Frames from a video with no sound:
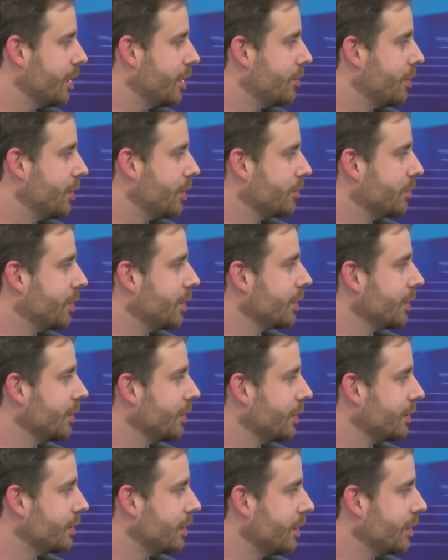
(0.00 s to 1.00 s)
about
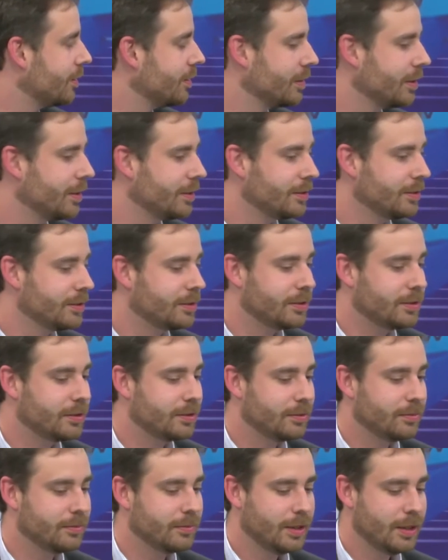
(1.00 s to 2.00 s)
Bangladesh higher education
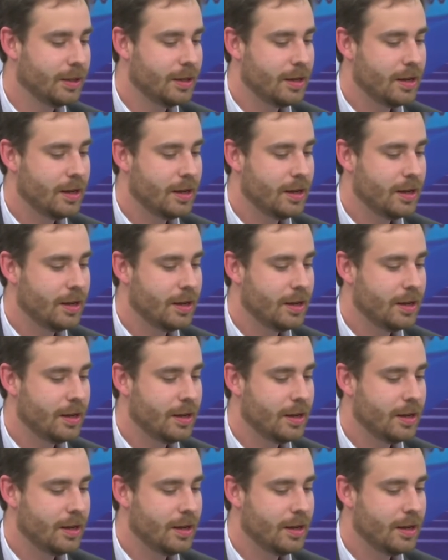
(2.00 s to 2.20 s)
system.